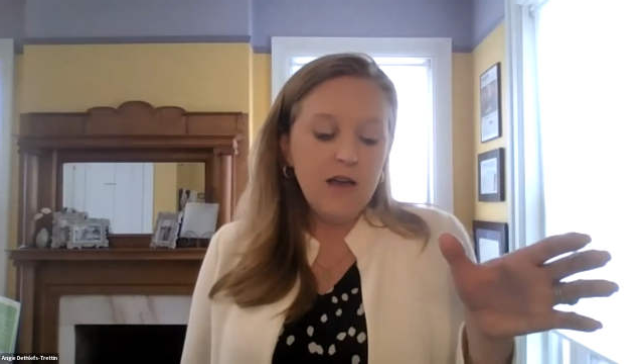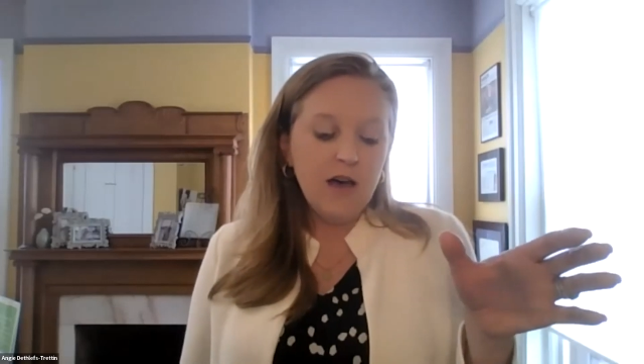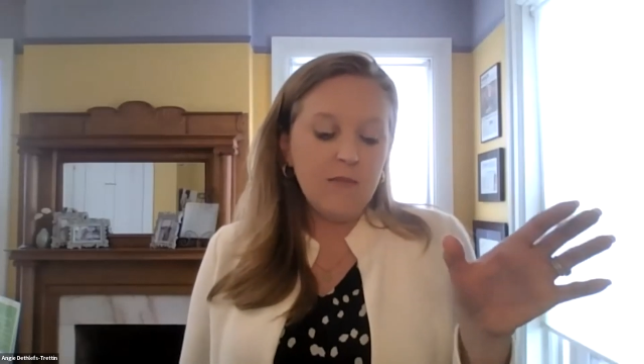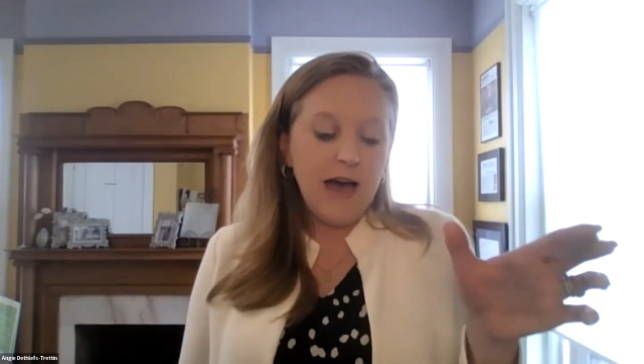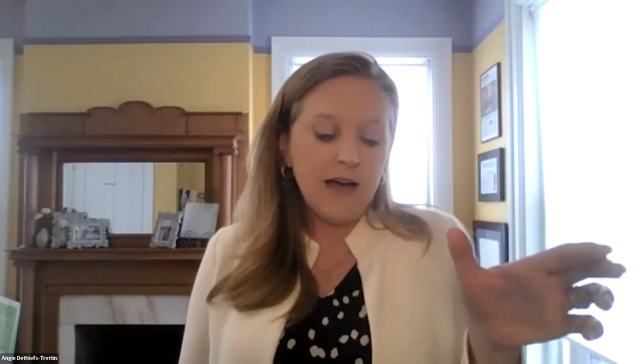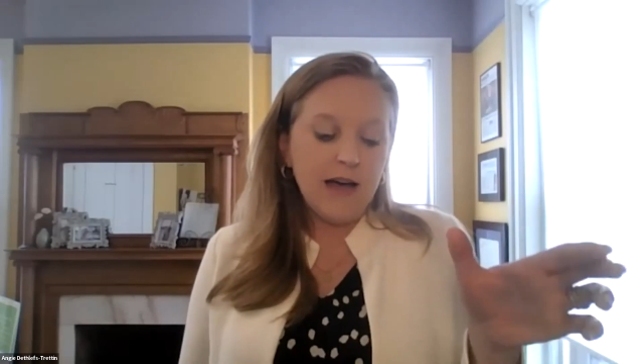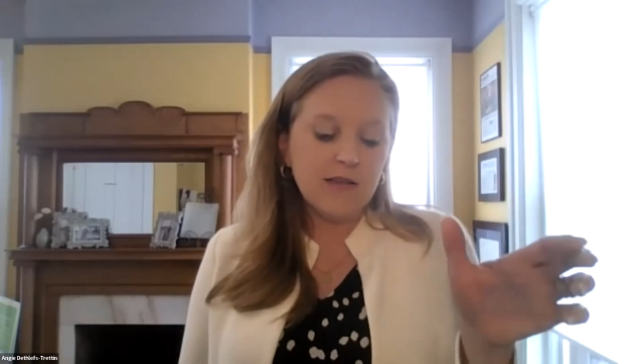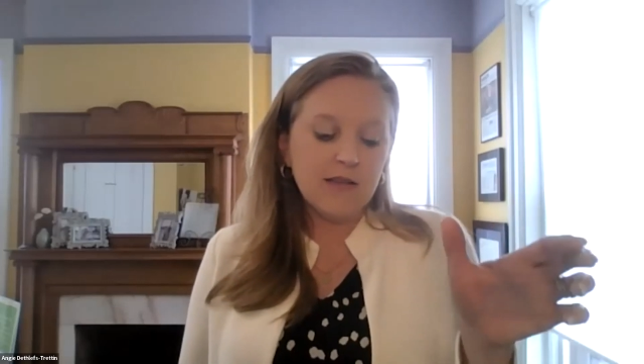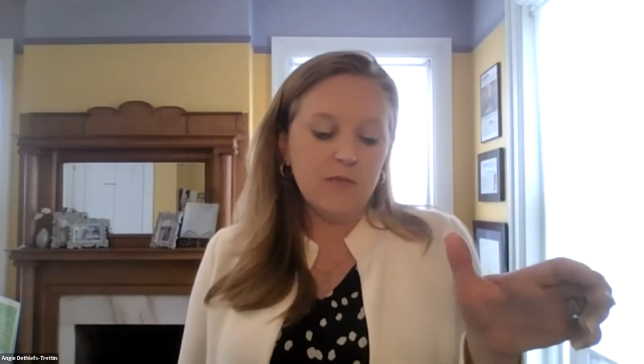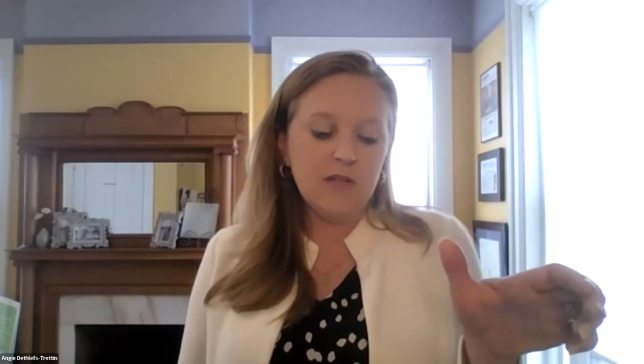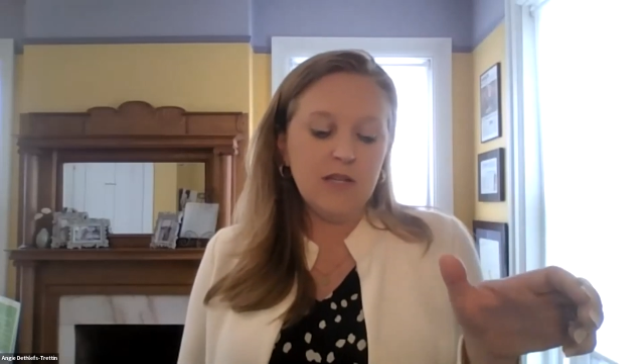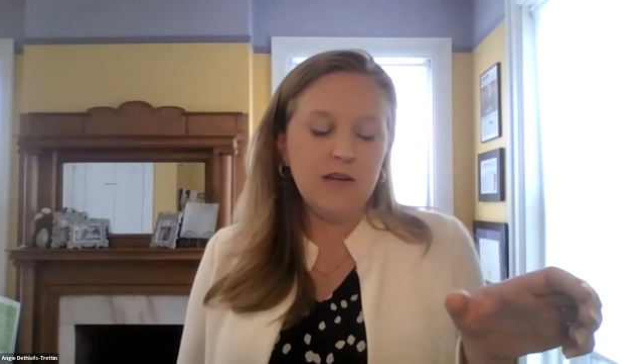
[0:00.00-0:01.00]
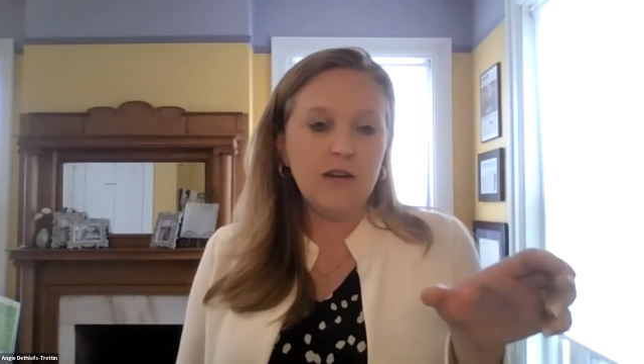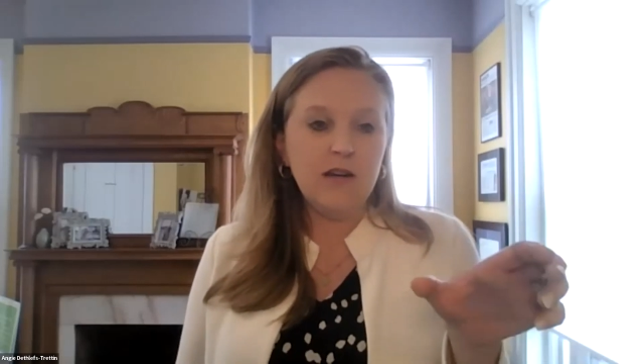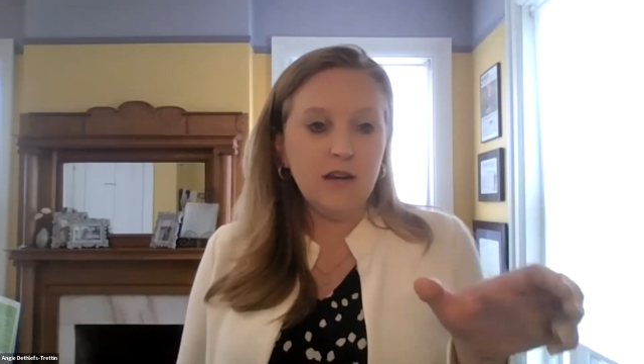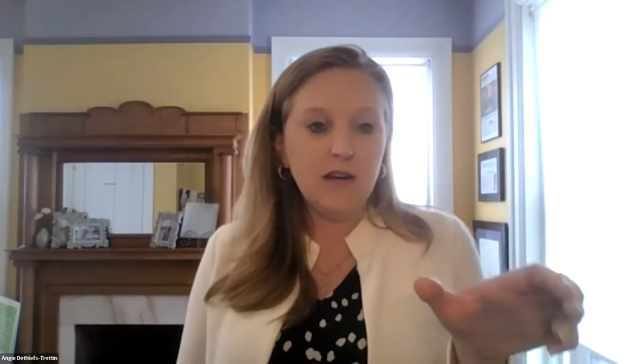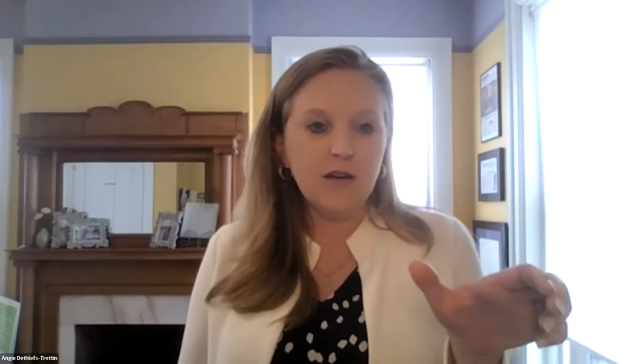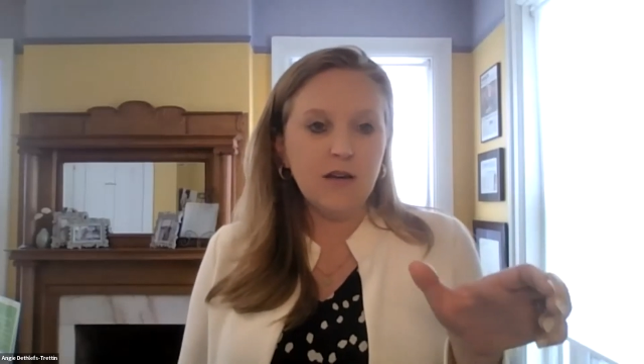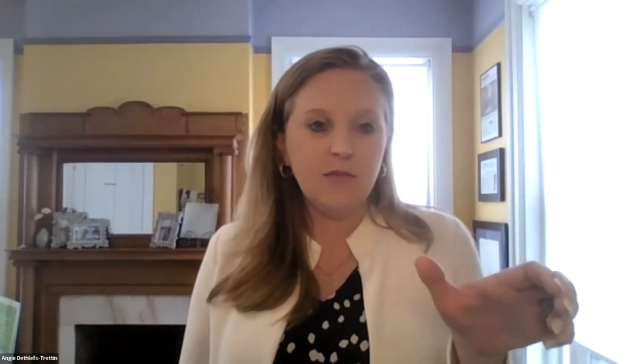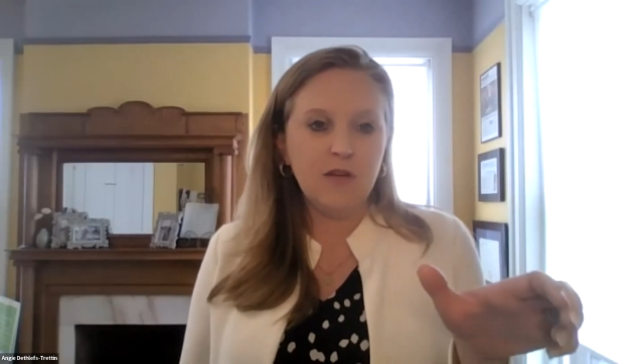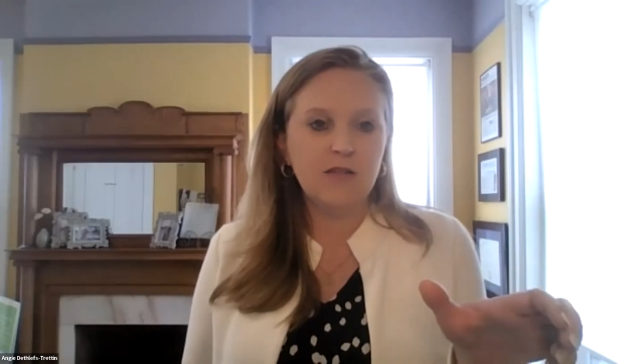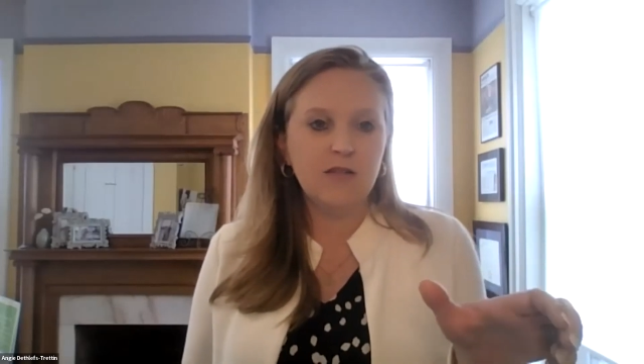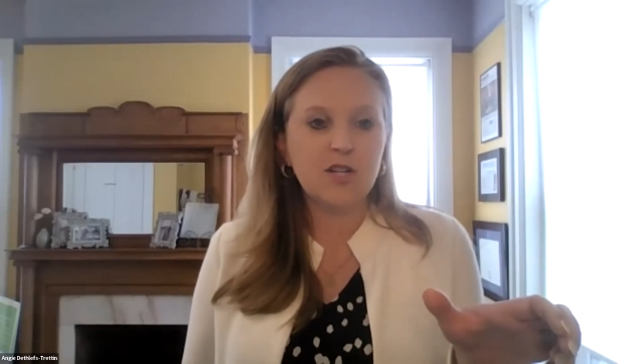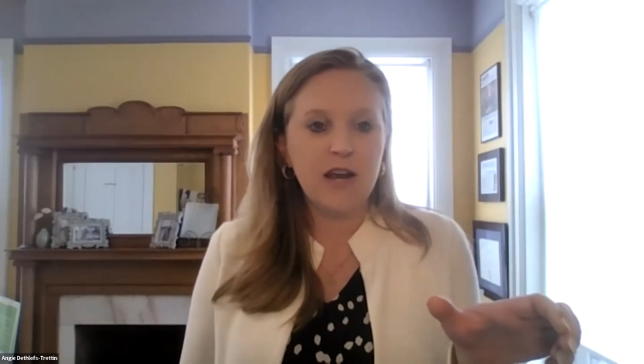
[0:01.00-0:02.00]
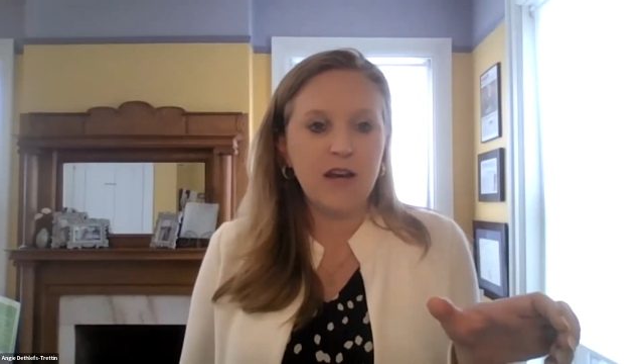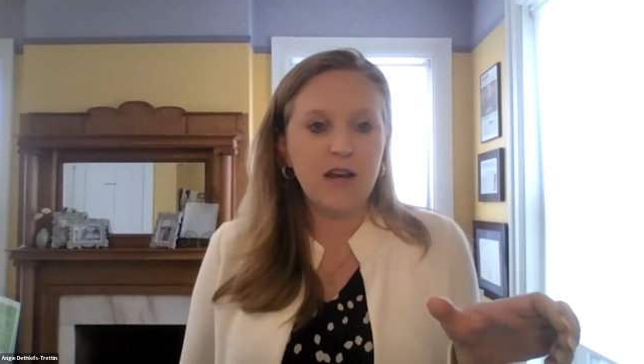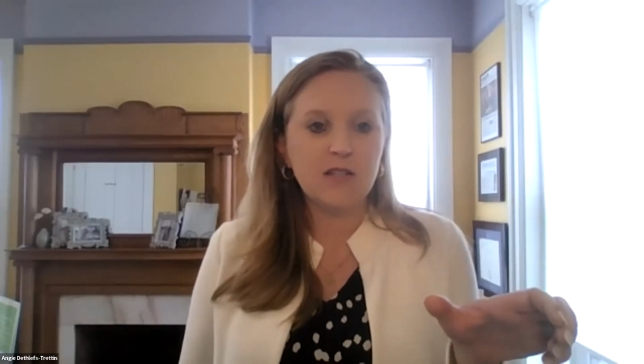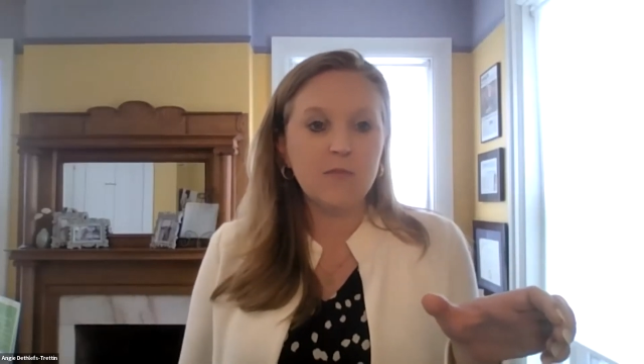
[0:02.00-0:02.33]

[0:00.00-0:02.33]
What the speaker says: asset limited and income constrained,